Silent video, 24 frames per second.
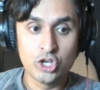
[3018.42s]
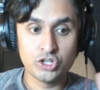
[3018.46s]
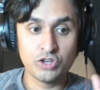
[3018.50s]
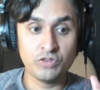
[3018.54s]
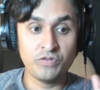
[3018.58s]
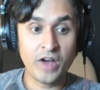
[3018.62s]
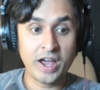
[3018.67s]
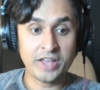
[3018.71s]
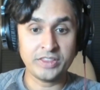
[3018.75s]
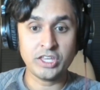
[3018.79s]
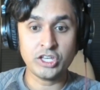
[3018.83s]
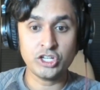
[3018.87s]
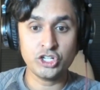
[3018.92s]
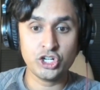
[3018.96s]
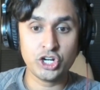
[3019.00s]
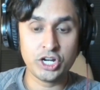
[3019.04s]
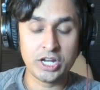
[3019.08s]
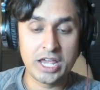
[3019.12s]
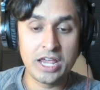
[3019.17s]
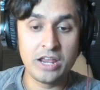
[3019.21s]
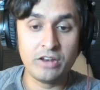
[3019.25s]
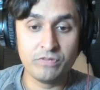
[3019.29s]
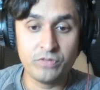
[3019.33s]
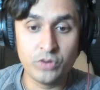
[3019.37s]
So vata
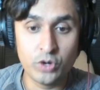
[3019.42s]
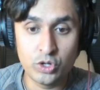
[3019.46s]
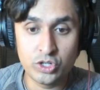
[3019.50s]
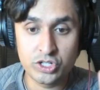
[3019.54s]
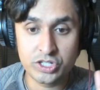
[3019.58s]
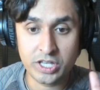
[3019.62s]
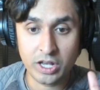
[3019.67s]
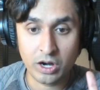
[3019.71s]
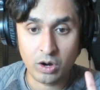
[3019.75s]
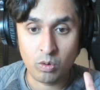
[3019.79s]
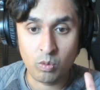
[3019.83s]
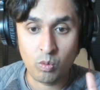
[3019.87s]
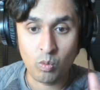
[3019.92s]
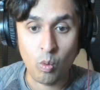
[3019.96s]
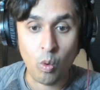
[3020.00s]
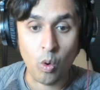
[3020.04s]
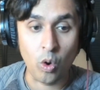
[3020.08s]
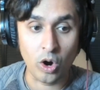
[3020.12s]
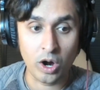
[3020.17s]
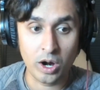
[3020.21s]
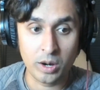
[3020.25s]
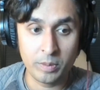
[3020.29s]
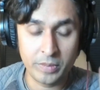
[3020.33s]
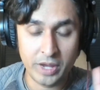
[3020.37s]
should eat foods that are
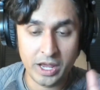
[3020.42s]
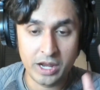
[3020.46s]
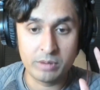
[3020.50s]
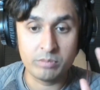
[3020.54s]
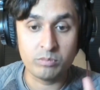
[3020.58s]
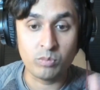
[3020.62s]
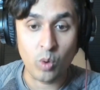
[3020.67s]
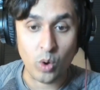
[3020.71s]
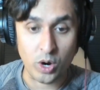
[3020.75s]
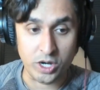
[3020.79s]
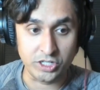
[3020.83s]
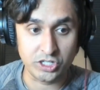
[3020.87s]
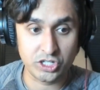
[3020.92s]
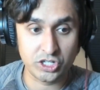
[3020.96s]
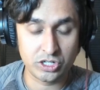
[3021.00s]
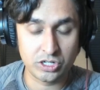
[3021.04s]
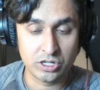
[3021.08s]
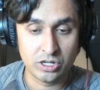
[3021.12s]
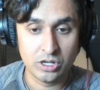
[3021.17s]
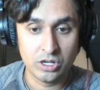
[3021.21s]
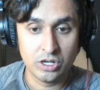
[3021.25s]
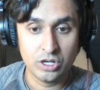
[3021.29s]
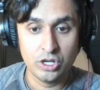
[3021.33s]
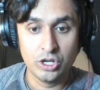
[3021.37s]
warm and
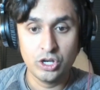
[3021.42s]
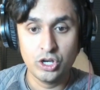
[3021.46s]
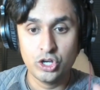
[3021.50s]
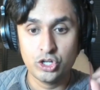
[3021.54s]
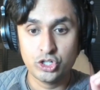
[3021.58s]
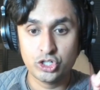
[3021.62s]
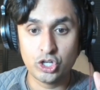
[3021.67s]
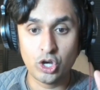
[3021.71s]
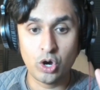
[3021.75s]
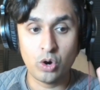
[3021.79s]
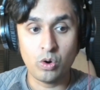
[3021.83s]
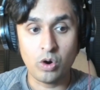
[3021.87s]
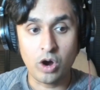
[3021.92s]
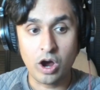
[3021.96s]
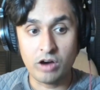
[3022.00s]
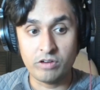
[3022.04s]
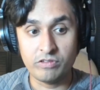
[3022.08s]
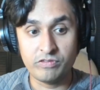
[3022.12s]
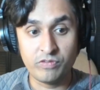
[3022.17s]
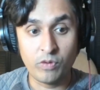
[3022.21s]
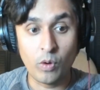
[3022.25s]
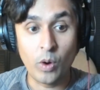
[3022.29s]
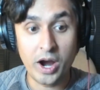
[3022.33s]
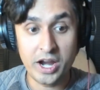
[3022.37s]
moist. So
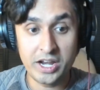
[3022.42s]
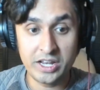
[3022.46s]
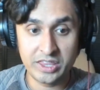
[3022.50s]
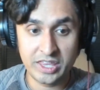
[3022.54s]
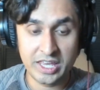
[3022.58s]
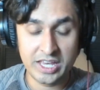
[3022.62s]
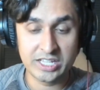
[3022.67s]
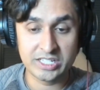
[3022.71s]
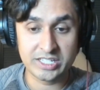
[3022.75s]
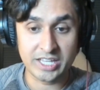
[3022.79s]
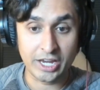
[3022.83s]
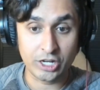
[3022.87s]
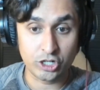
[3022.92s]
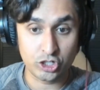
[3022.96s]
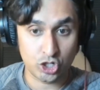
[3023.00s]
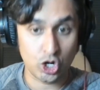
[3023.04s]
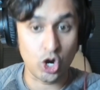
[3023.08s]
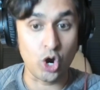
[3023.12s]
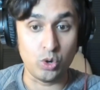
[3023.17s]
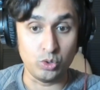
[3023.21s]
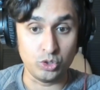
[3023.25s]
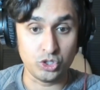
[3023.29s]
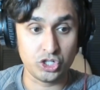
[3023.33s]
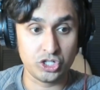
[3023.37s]
avoid things like
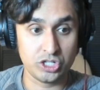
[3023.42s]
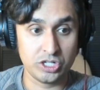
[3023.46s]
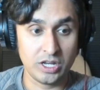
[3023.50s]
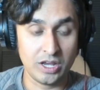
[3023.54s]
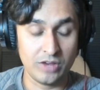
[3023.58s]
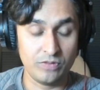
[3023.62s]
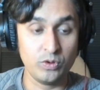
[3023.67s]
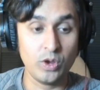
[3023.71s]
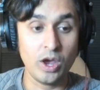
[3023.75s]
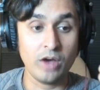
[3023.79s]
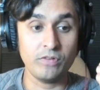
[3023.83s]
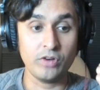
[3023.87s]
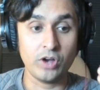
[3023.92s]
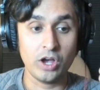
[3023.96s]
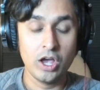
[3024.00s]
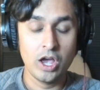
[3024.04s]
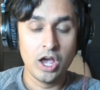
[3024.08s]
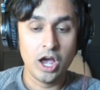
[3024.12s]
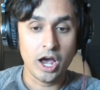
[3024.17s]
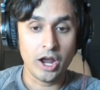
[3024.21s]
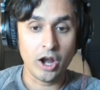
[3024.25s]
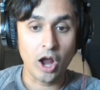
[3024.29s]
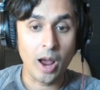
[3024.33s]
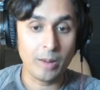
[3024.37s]
toast. If you have a,
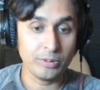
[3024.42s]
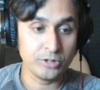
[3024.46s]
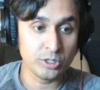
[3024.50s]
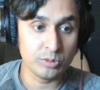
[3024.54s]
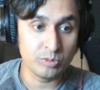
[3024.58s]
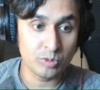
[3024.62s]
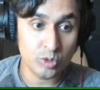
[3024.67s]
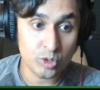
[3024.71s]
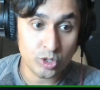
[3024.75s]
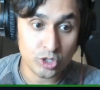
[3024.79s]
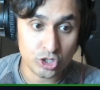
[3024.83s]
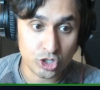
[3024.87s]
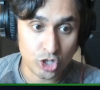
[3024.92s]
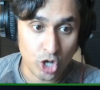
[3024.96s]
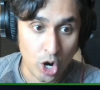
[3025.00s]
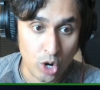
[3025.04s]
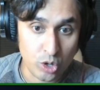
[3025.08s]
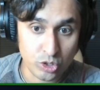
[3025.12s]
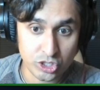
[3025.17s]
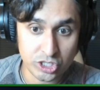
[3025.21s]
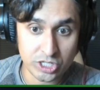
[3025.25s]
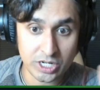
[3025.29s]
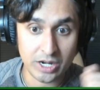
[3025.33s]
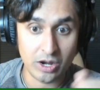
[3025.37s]
an option between
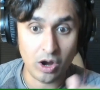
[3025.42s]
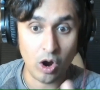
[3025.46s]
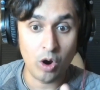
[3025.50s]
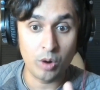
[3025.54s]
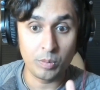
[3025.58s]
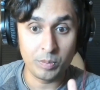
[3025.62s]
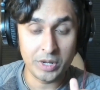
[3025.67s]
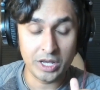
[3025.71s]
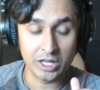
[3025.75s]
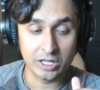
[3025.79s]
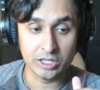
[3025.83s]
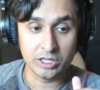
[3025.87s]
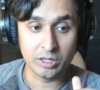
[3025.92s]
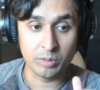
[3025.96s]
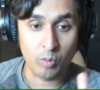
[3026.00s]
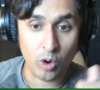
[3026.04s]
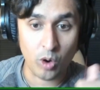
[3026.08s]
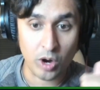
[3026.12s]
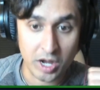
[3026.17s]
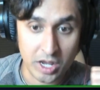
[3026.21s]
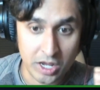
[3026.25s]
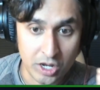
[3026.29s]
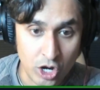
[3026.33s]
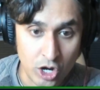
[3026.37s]
toast and oatmeal in the
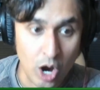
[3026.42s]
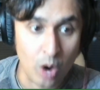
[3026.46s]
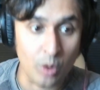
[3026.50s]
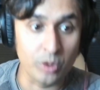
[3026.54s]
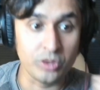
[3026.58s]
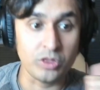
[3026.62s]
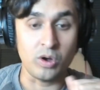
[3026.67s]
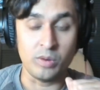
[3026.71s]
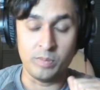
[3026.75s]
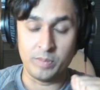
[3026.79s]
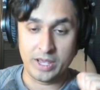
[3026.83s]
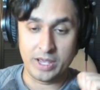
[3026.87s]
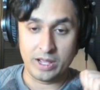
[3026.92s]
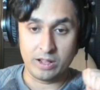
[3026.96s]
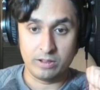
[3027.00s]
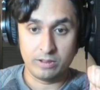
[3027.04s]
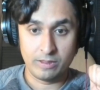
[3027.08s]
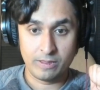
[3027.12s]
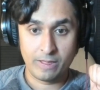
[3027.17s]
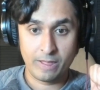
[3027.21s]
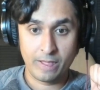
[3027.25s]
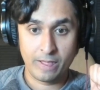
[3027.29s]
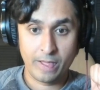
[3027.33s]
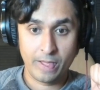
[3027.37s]
morning, go with
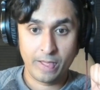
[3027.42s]
oatmeal.